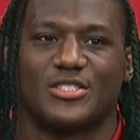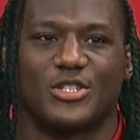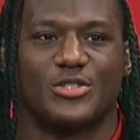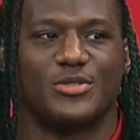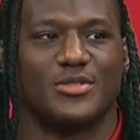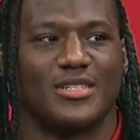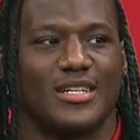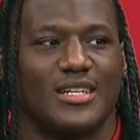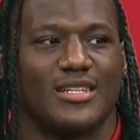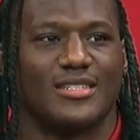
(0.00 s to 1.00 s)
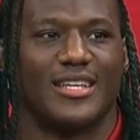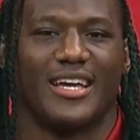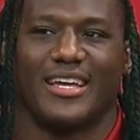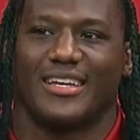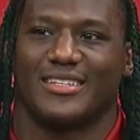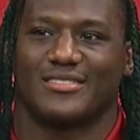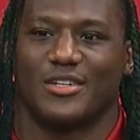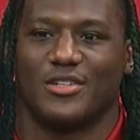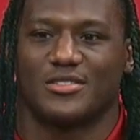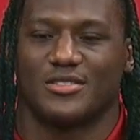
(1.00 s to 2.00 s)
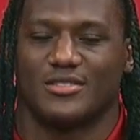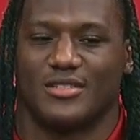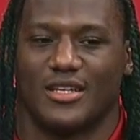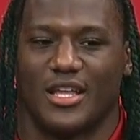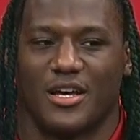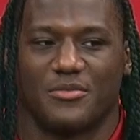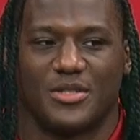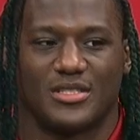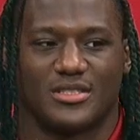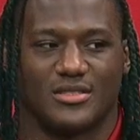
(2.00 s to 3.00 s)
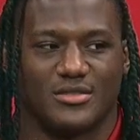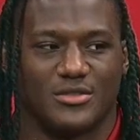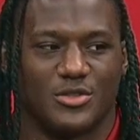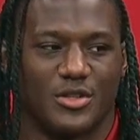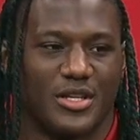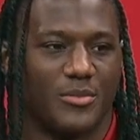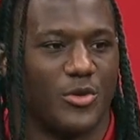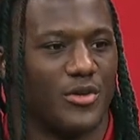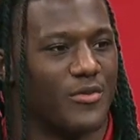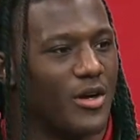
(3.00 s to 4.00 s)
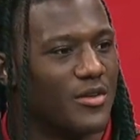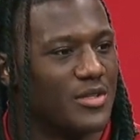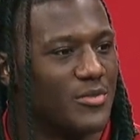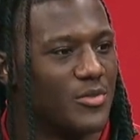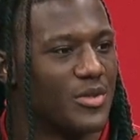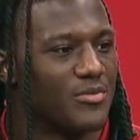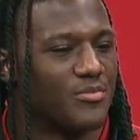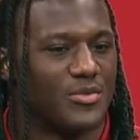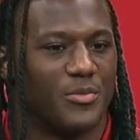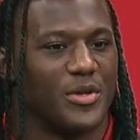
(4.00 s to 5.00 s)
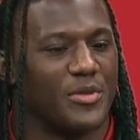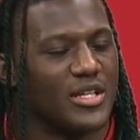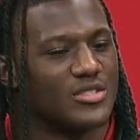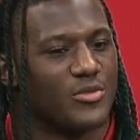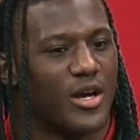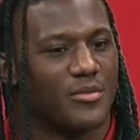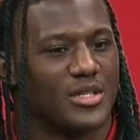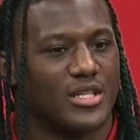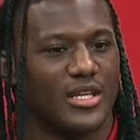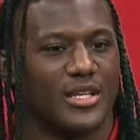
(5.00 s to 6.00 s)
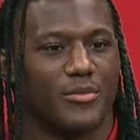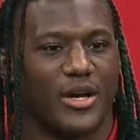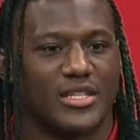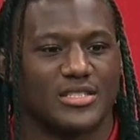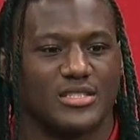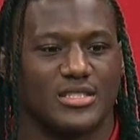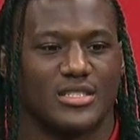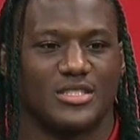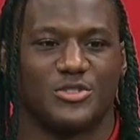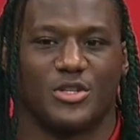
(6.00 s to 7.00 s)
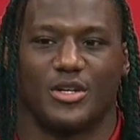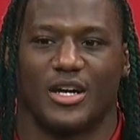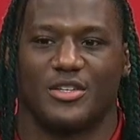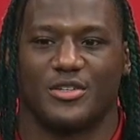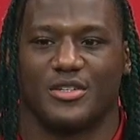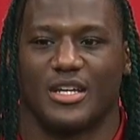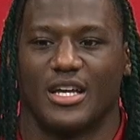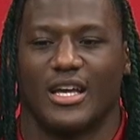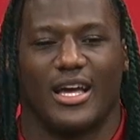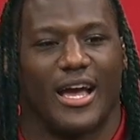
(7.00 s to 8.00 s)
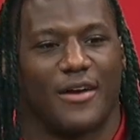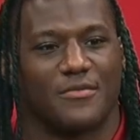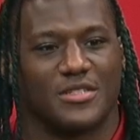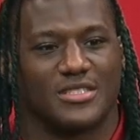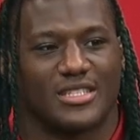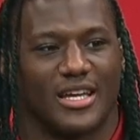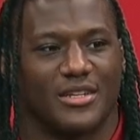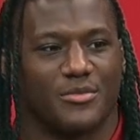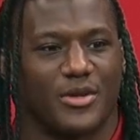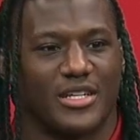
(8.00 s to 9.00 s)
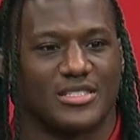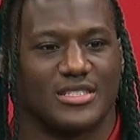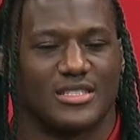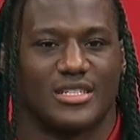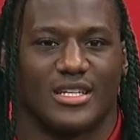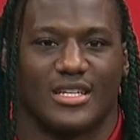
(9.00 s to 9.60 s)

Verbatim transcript: So that has also allowed me to, you know, get more involved in with the people that surround me in Nebraska, you know, other athletes at Nebraska.